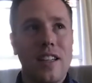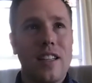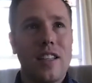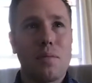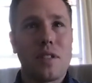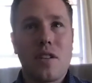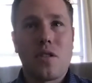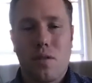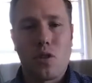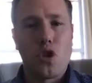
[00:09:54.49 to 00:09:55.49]
you know, potentially
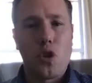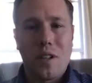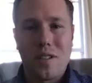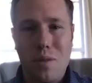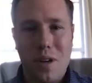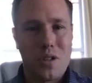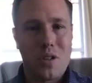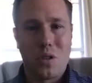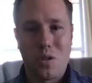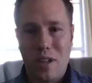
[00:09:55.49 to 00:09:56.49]
if you're doing too much and you're
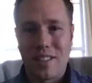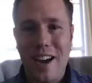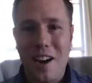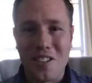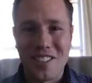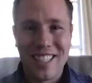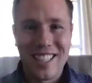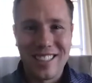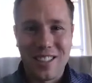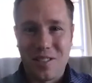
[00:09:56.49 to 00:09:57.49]
stressed out,
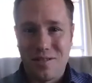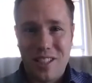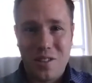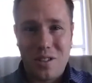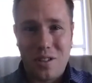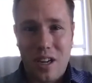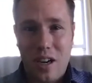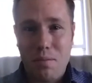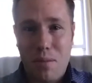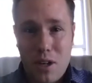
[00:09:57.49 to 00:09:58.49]
your
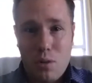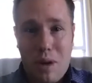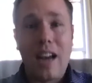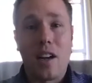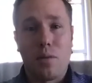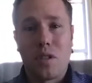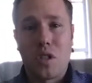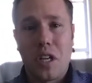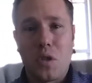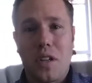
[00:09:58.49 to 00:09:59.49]
gut microbiome is
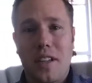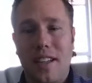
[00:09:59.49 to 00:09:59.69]
changing.